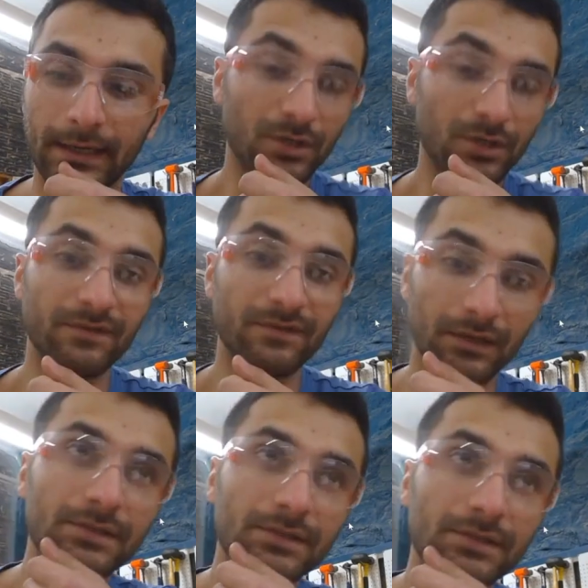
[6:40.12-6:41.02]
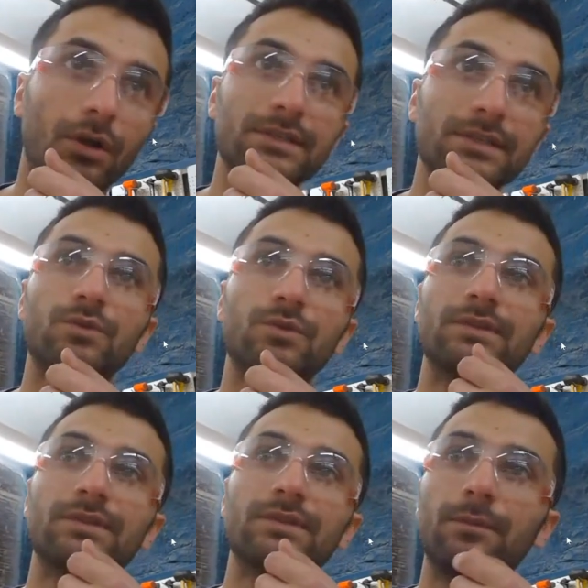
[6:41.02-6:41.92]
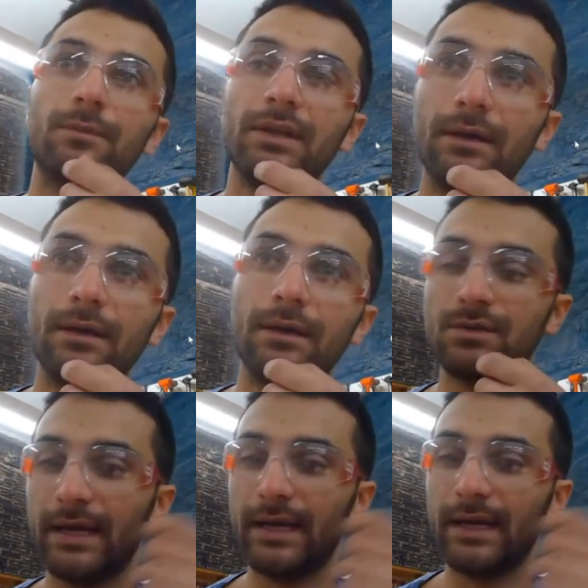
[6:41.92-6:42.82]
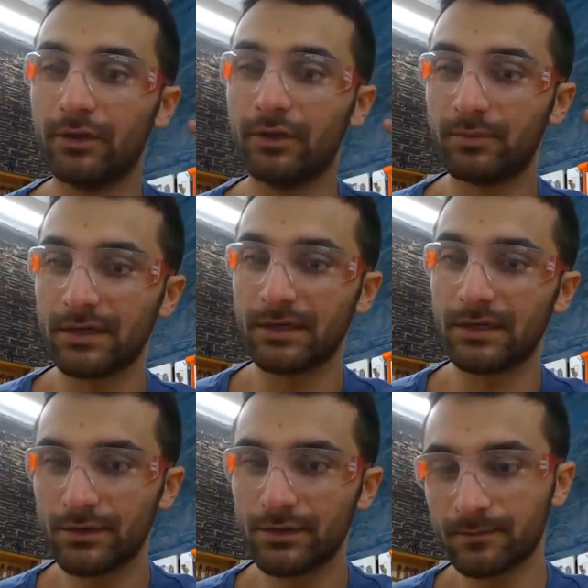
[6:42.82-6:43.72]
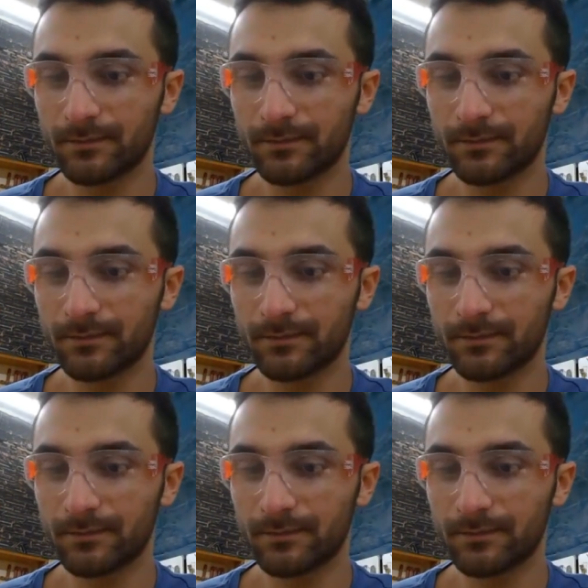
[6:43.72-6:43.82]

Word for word: of ears, there are some tools that are pretty loud, so we have ear protectors.